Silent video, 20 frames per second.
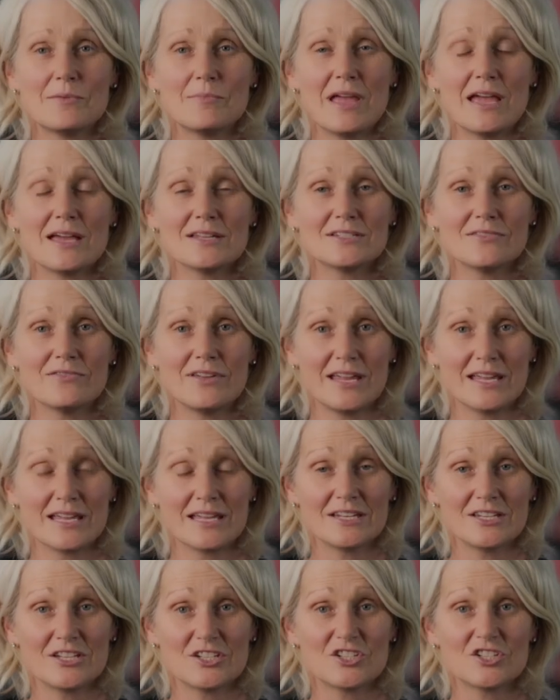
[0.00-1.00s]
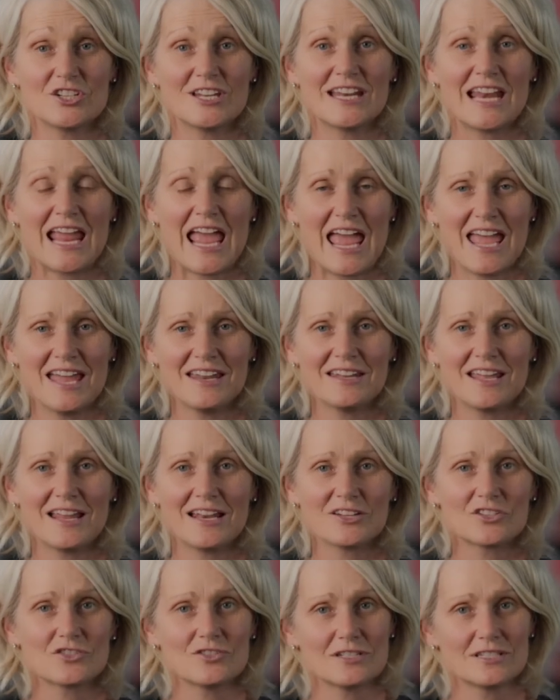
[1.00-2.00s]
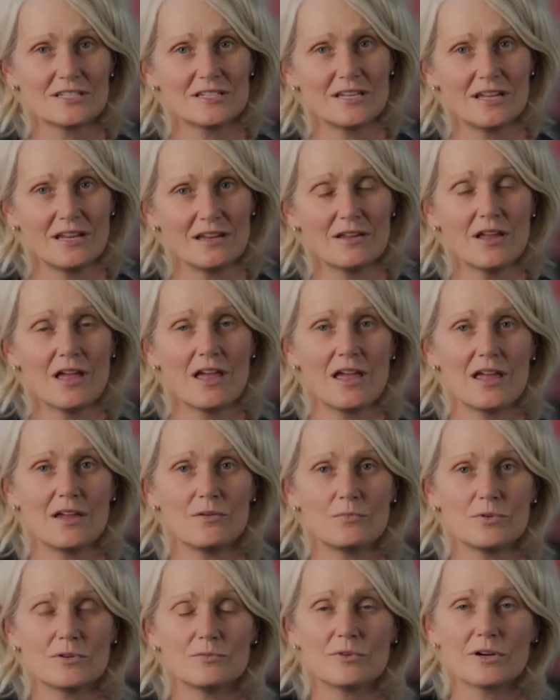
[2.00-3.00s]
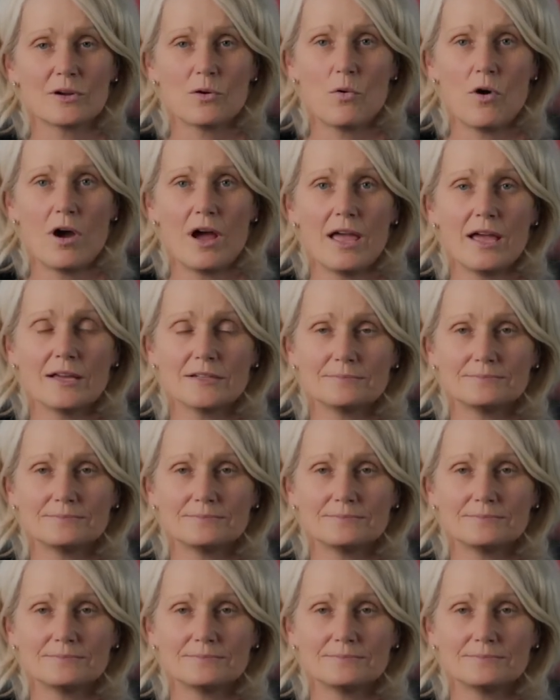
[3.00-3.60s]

amount of air conditioning and electricity it would require.